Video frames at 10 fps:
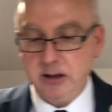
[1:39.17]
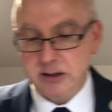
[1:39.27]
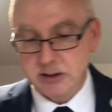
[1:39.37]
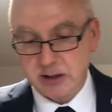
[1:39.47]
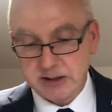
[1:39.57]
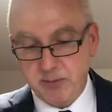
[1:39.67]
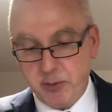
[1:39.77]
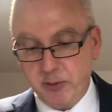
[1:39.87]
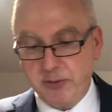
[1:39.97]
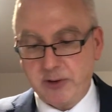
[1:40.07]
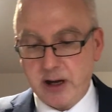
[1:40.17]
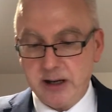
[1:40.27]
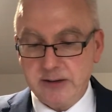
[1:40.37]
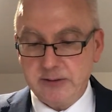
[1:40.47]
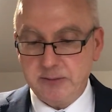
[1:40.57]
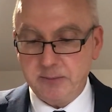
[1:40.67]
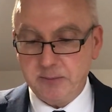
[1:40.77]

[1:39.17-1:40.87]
So that's both sides.